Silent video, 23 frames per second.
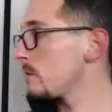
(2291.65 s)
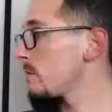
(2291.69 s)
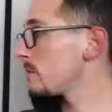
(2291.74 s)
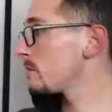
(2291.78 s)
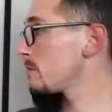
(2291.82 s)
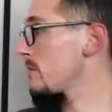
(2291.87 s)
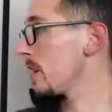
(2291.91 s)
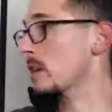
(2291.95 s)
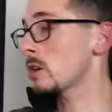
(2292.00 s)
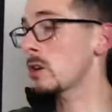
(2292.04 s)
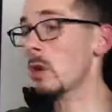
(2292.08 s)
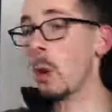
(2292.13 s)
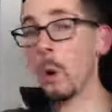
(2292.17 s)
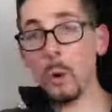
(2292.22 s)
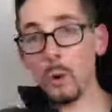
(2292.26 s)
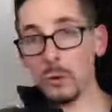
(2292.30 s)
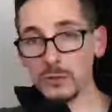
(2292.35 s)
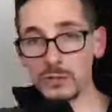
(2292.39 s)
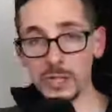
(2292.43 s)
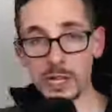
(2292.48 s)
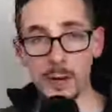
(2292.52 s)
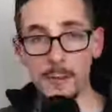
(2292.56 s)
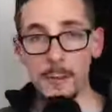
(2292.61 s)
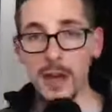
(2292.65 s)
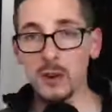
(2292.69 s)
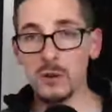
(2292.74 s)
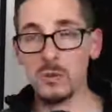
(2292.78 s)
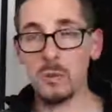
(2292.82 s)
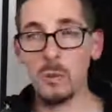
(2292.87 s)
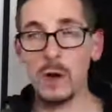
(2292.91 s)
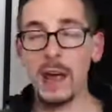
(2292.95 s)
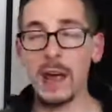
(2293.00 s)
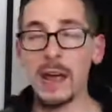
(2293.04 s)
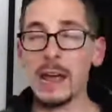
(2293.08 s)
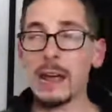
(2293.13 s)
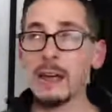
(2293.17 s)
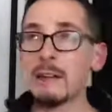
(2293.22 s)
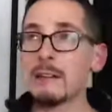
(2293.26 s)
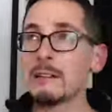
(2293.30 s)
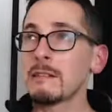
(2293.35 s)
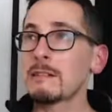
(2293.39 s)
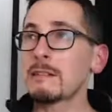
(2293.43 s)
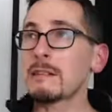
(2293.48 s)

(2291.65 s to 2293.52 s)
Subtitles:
set goals in a better way,